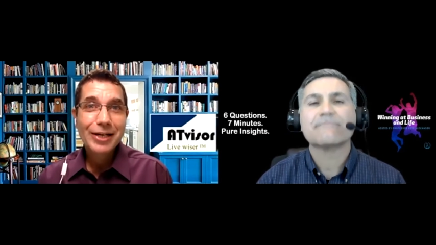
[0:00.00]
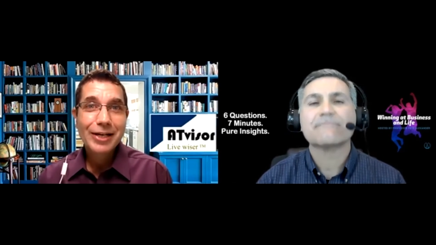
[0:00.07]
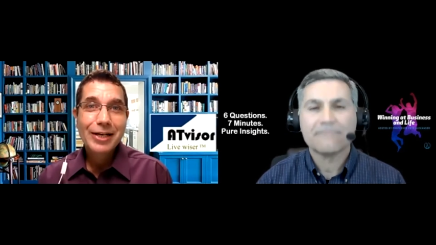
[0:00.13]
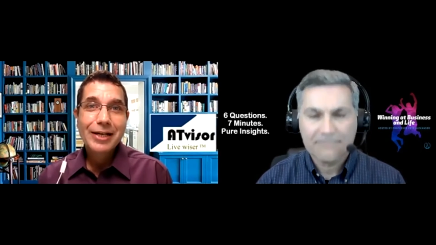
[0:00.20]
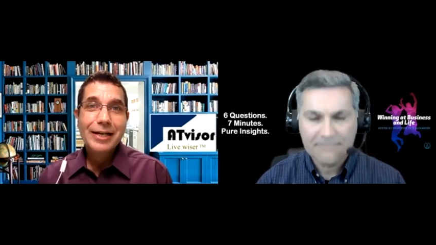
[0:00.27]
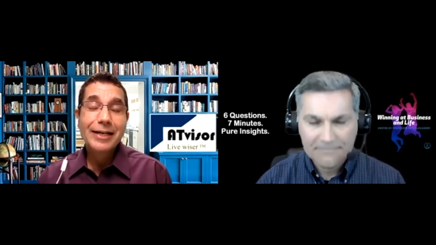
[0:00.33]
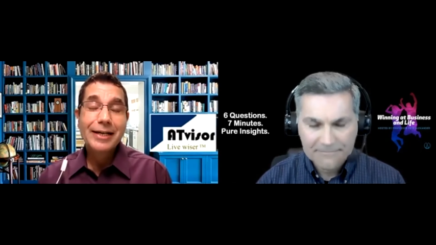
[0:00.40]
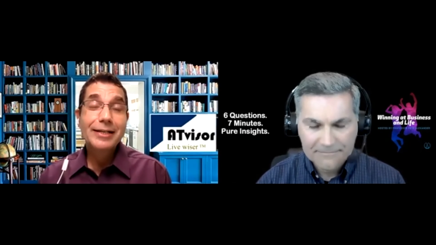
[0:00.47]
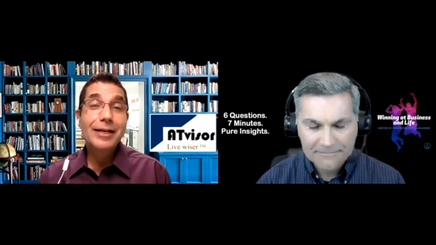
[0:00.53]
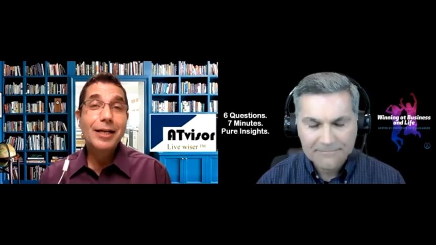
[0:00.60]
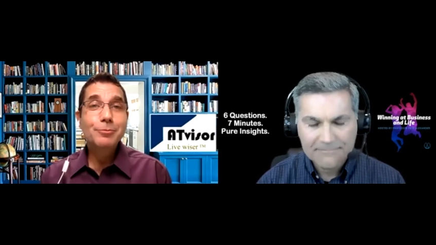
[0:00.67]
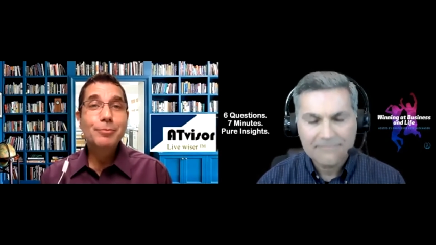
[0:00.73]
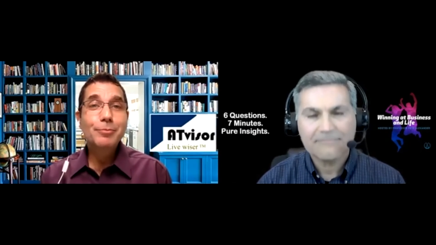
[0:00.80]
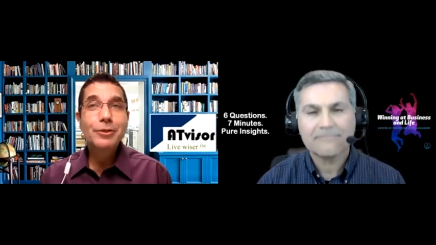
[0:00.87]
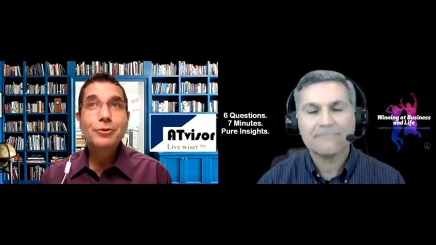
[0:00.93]
Speaker 1: And last but
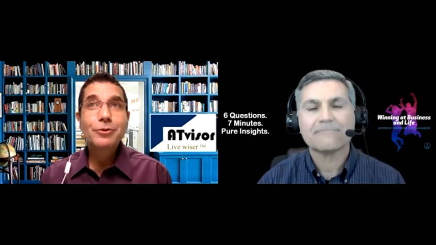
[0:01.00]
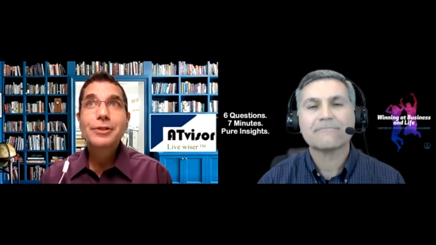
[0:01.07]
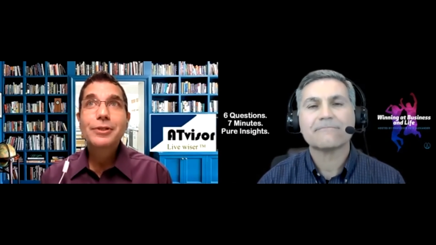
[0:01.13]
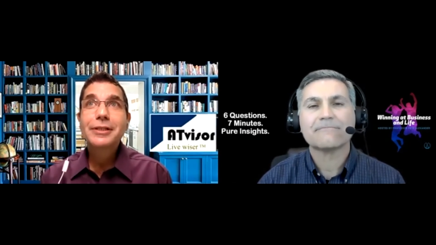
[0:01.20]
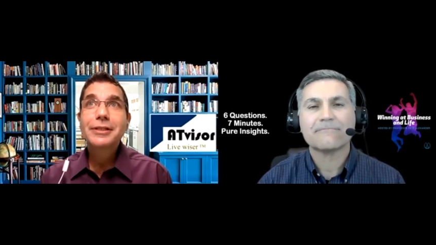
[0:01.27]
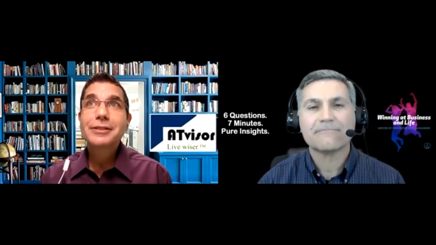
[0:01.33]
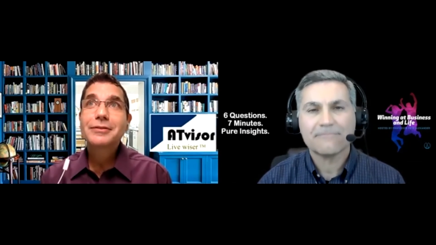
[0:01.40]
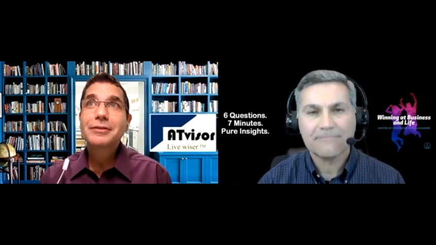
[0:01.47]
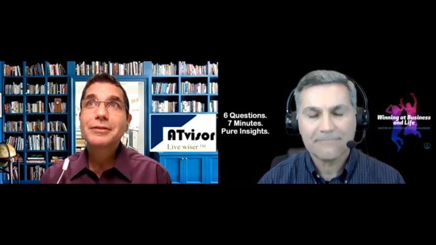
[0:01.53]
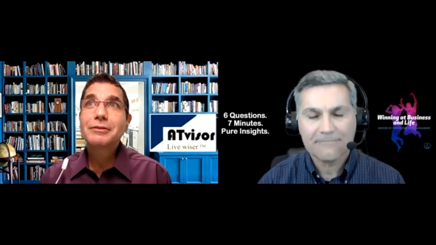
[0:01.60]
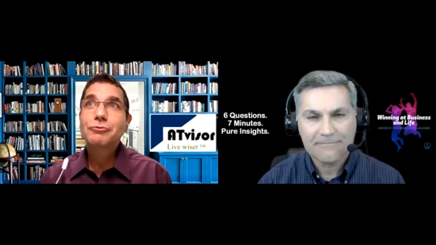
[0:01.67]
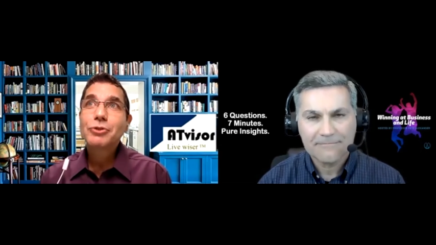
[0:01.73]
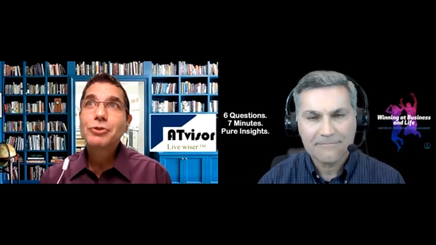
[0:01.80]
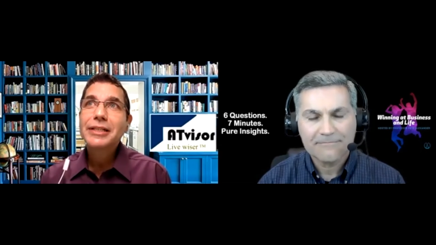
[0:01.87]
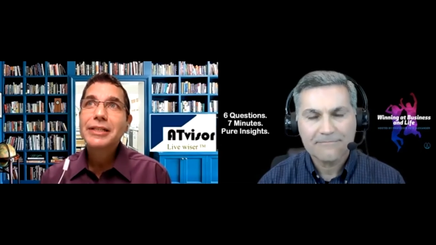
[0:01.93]
not least,
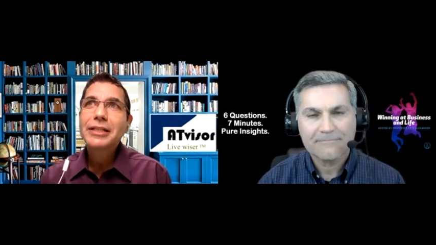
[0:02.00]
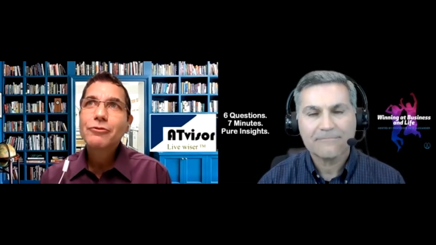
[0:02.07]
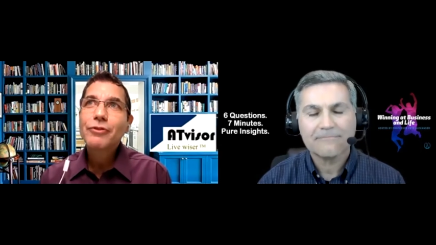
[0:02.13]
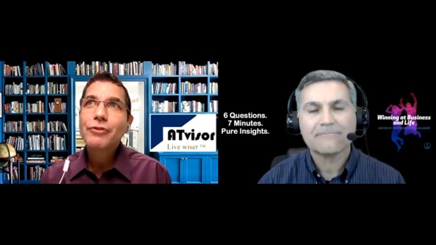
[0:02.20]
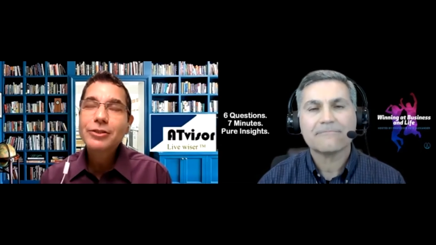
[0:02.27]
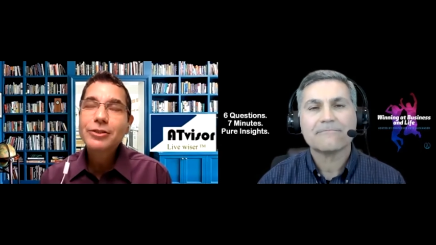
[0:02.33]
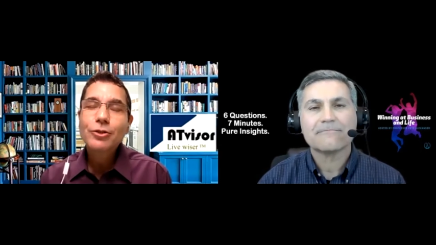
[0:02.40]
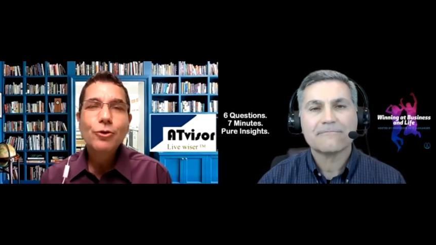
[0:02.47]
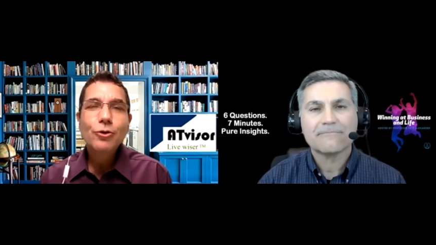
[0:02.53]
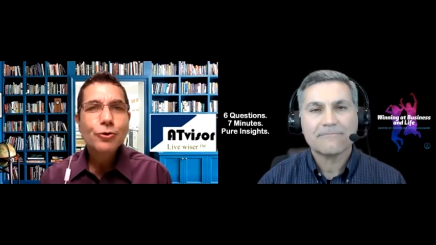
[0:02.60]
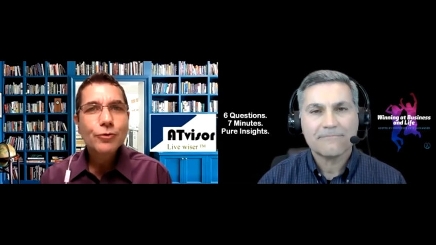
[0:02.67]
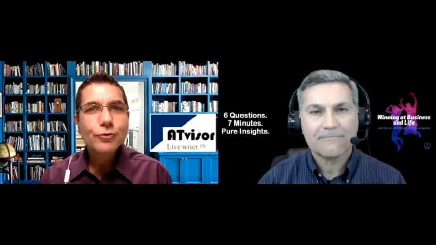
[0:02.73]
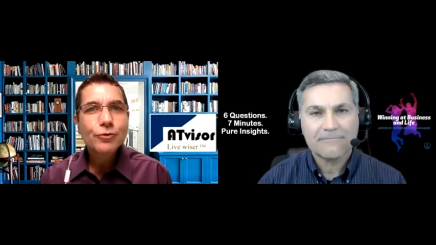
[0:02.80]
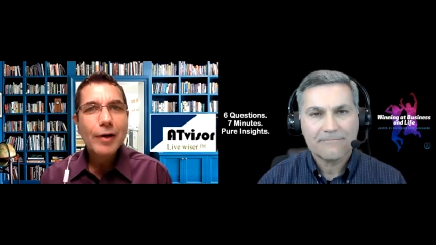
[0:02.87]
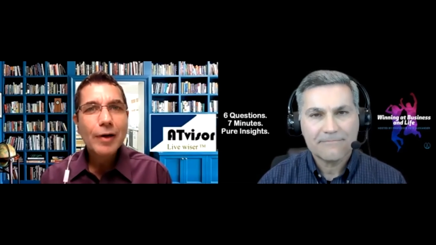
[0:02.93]
really invest a lot of
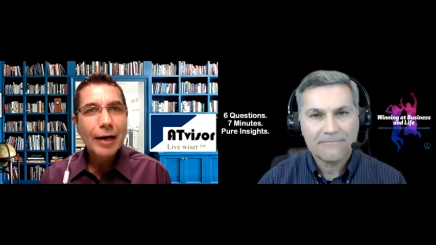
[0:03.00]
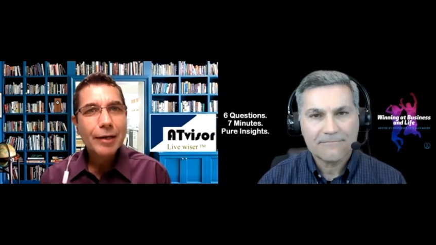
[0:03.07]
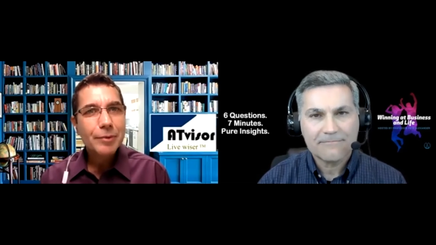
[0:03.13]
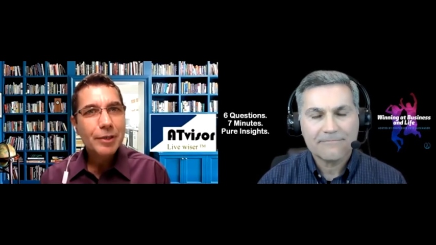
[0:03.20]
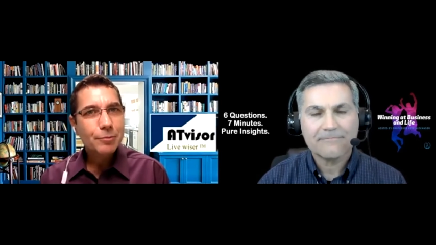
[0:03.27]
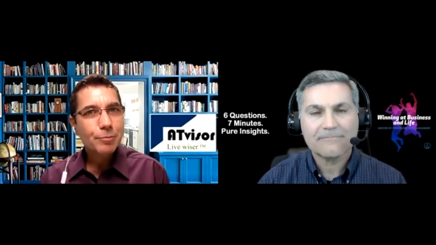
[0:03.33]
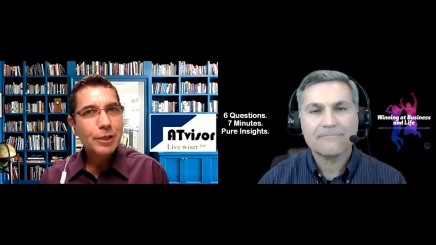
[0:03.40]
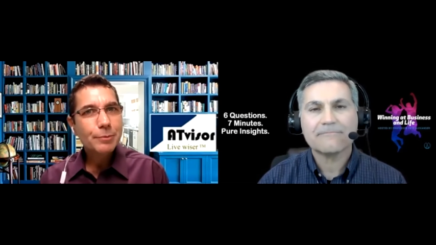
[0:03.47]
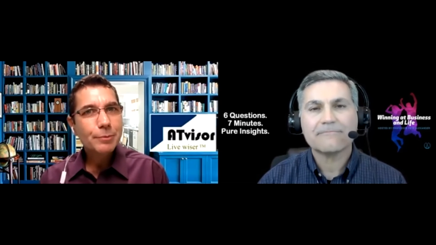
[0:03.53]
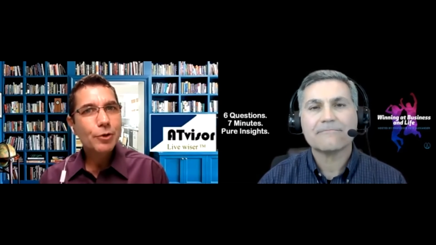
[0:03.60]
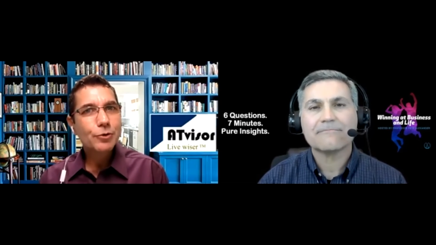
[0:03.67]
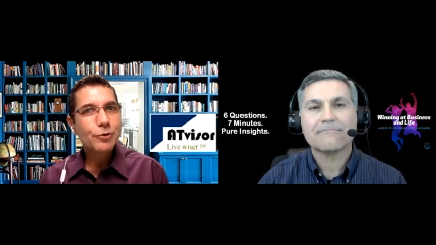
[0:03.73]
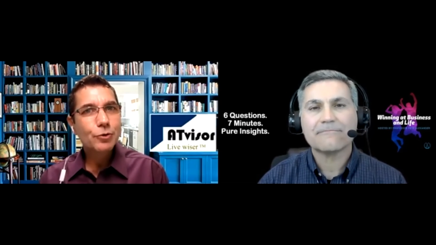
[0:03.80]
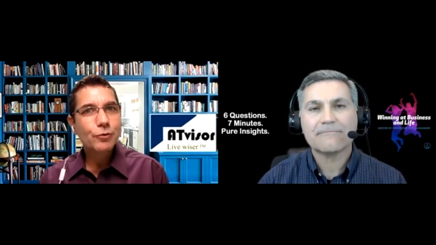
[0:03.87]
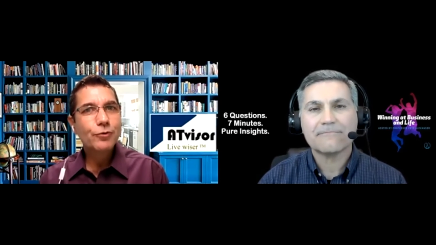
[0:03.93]
time in people to
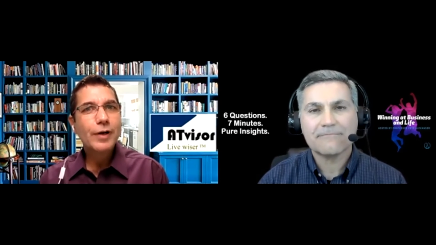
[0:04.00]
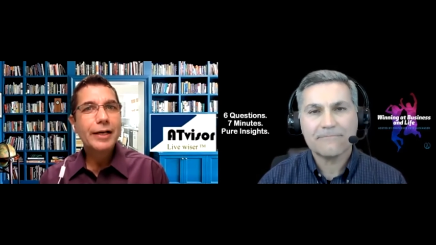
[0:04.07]
find